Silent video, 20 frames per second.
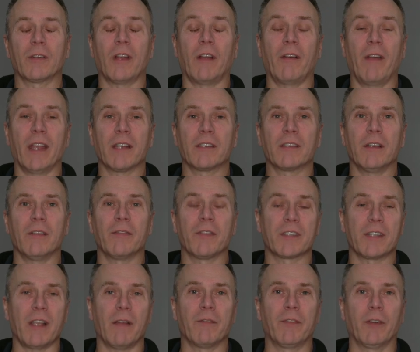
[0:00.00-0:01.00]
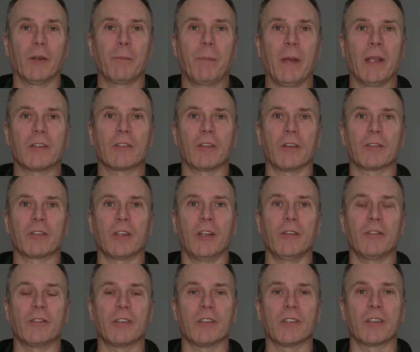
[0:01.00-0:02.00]
Director for Sandfield Penstock
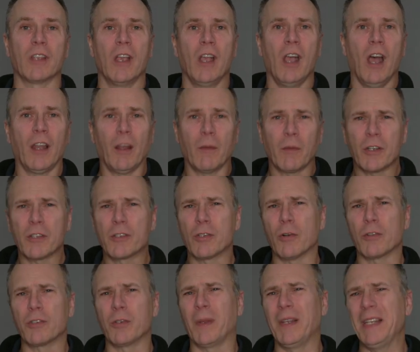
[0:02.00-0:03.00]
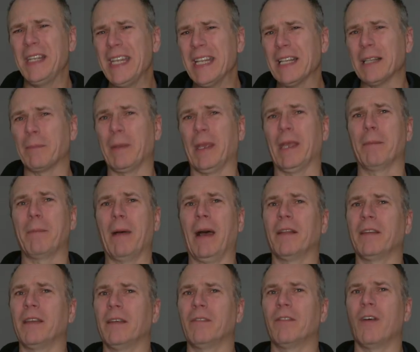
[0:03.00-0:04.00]
Solutions, and I'm going to talk to you a little bit about the
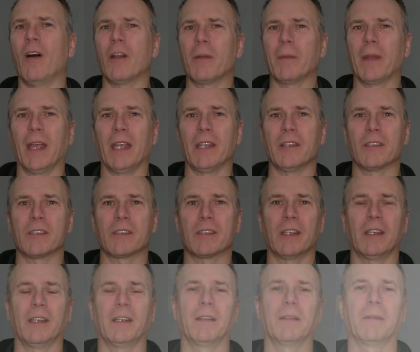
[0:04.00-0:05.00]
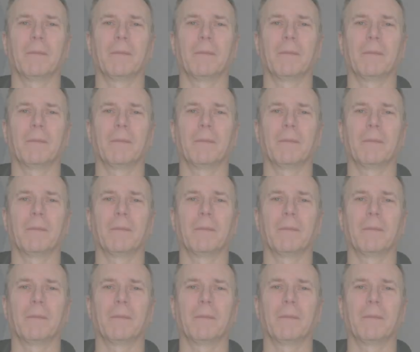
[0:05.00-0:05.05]
Environment Agency.